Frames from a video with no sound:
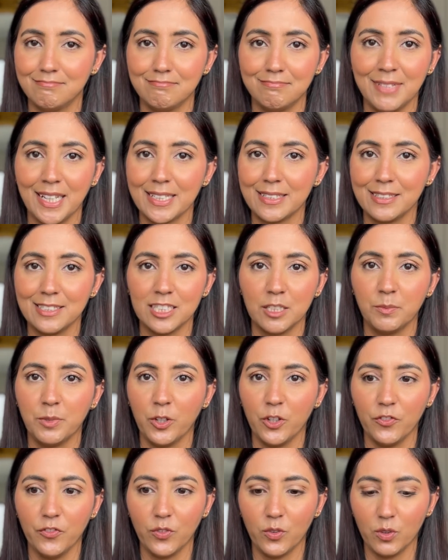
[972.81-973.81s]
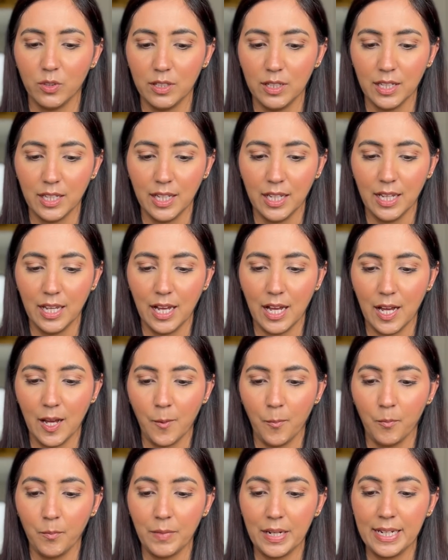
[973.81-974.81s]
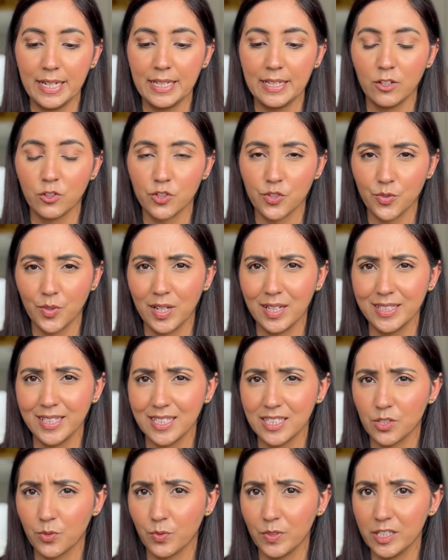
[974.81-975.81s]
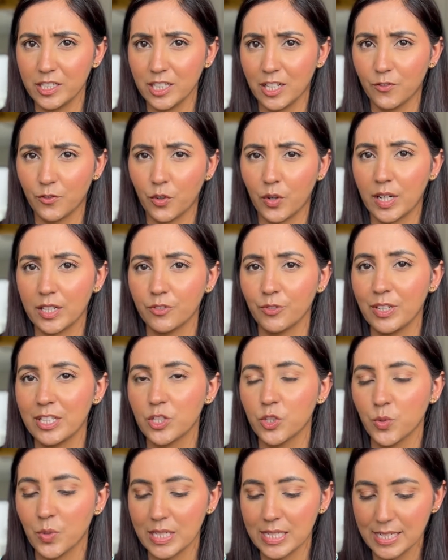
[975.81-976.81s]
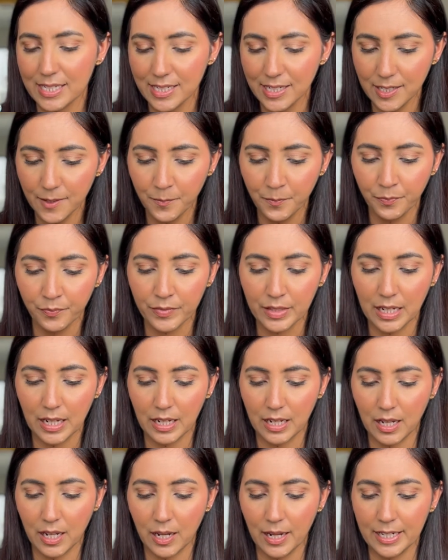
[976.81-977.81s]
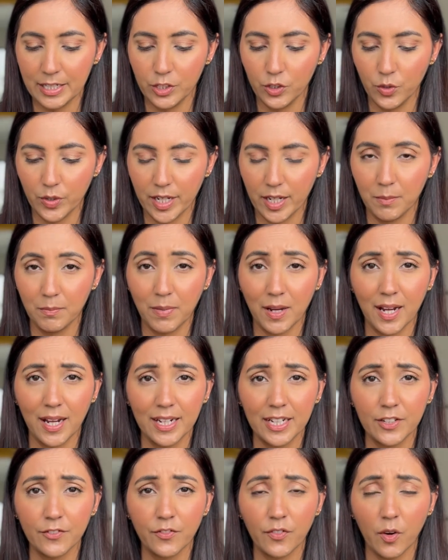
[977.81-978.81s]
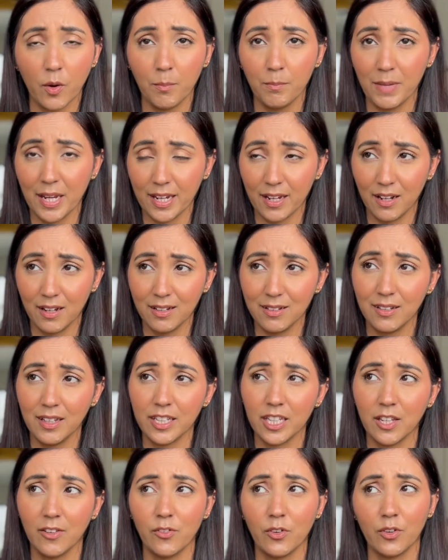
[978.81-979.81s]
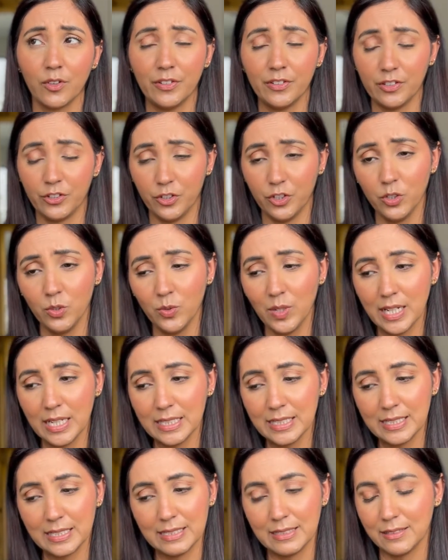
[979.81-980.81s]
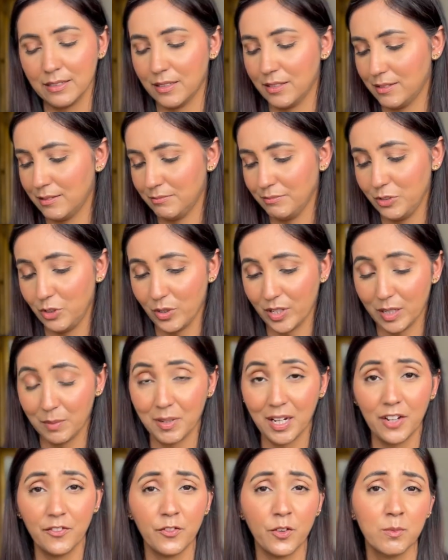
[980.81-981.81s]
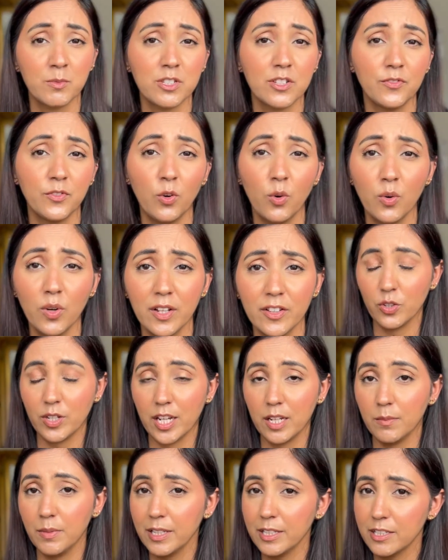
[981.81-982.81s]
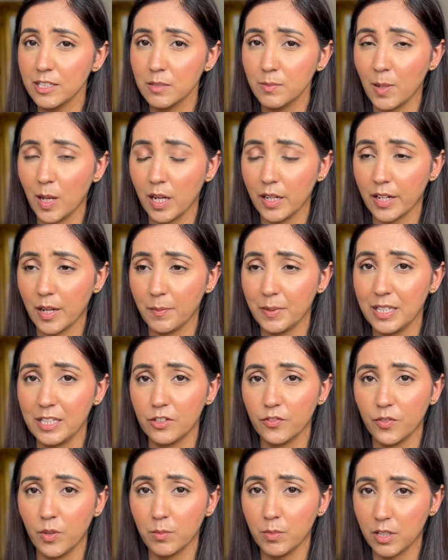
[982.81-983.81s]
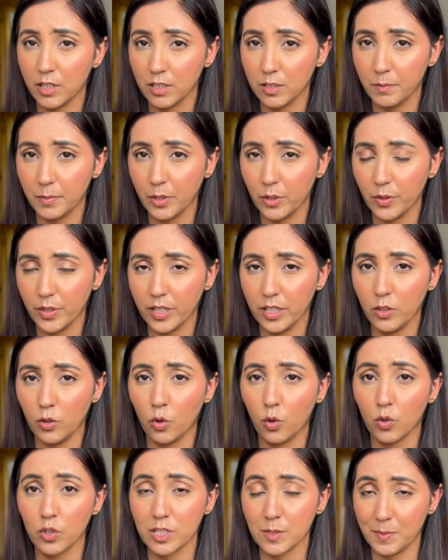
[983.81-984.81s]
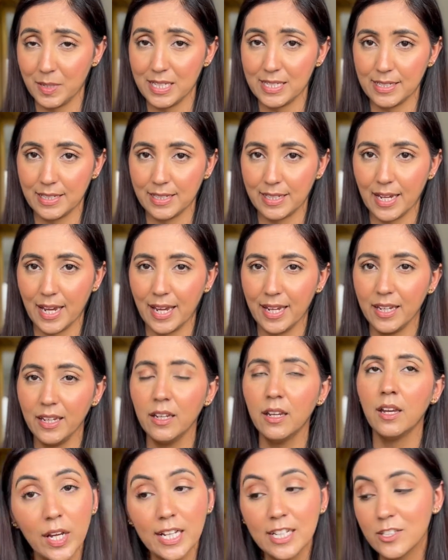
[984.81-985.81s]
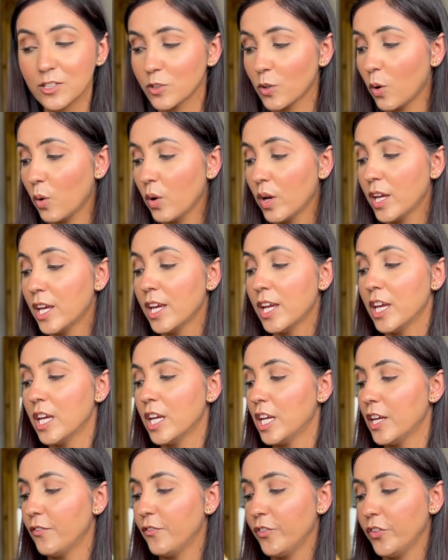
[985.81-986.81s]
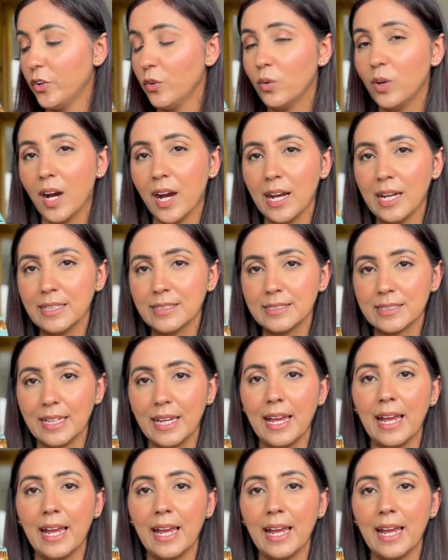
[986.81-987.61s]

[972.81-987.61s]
like these are beautiful um, in Australia it's retail for 120 uh, and you can buy it from Mecca like if you're in the US you can buy from Sephora. You can pick this palette up either from Cult Beauty or Space NK. Okay, so if you guys